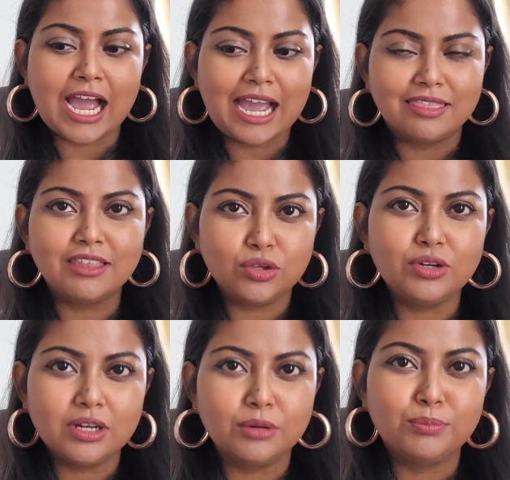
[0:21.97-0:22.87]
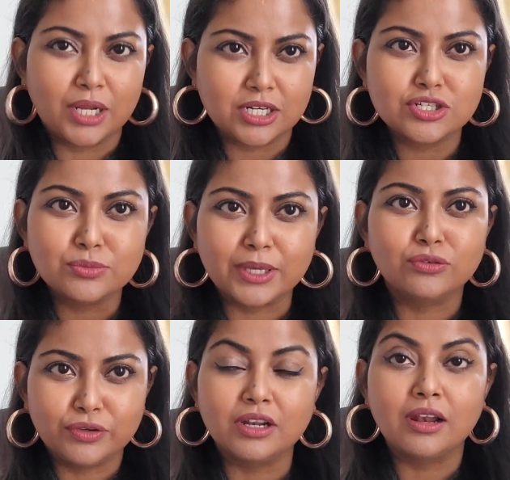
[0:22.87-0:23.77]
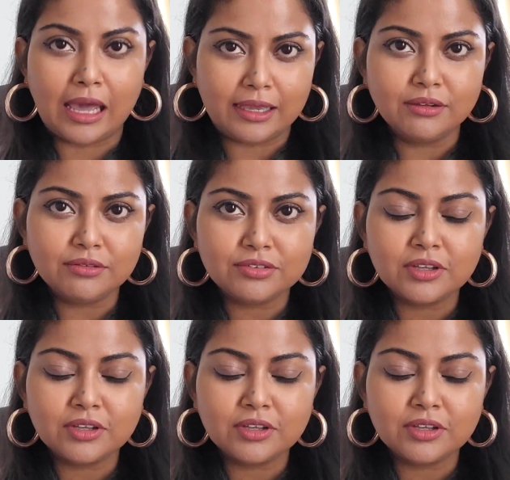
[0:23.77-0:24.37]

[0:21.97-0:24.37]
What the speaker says: I think you need a little blush to make you feel alive.